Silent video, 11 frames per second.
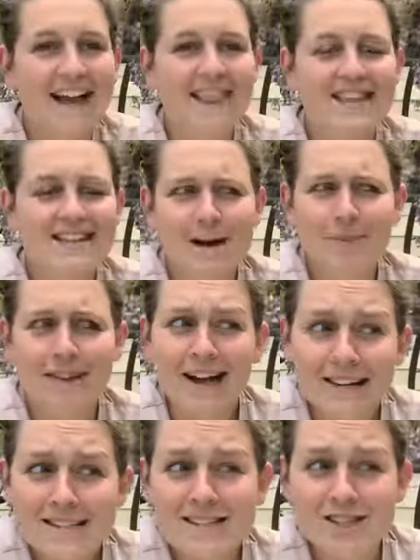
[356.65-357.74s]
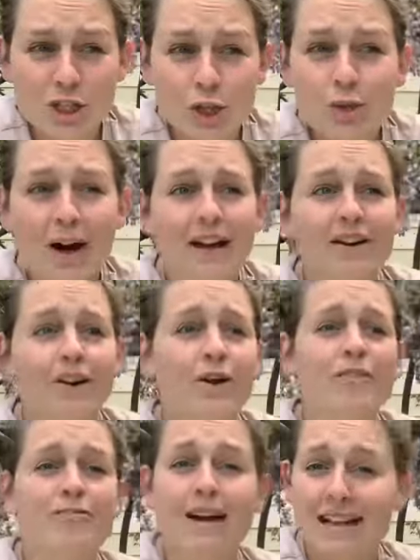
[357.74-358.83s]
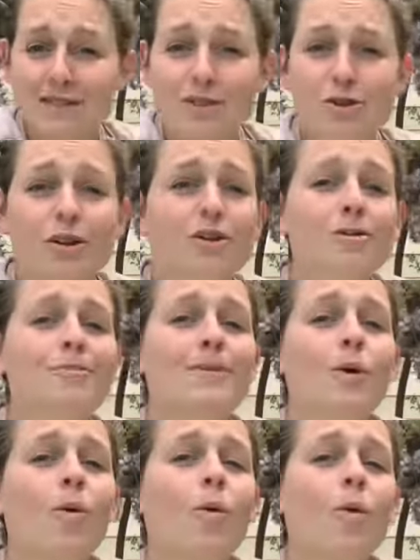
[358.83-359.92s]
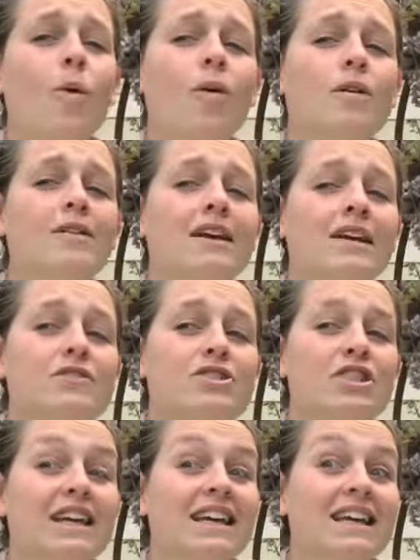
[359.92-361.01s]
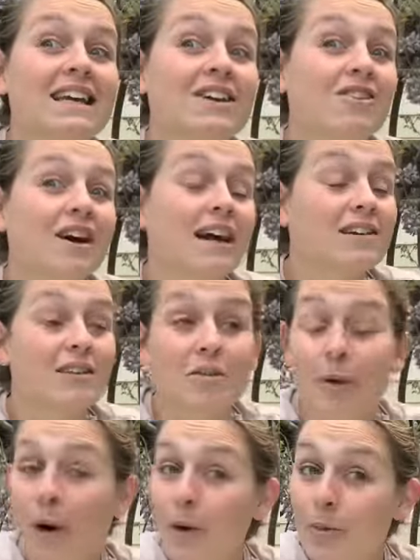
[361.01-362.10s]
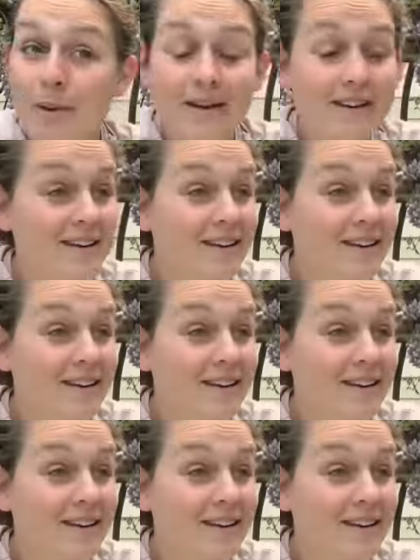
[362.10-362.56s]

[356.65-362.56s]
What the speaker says: This happened last year too. I don't know if rats took them or if she cracked them open